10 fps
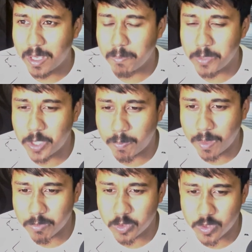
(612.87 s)
bishop
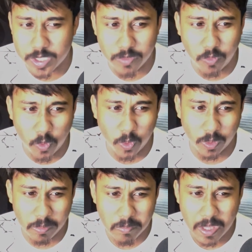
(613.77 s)
comes to
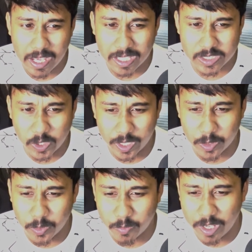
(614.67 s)
g4, it's not a
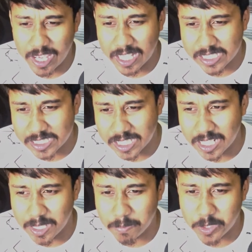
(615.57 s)
good way,
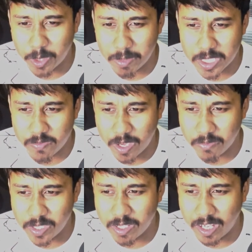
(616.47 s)
h3, bishop
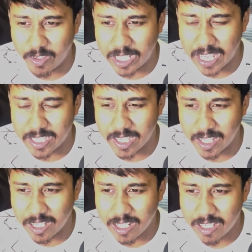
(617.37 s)
h5, you cannot take
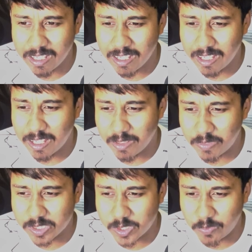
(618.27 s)
here.
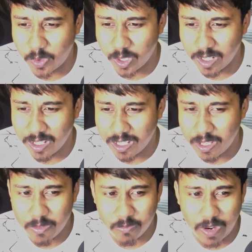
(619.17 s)
First of all,
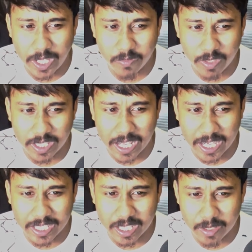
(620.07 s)
white will
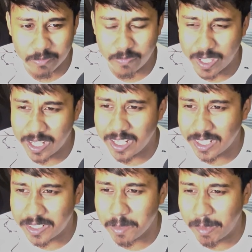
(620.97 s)
get
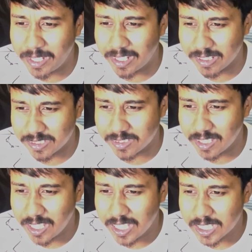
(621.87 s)
very tremendous
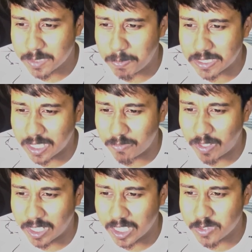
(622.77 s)
space
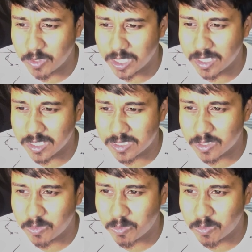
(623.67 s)
advantage with this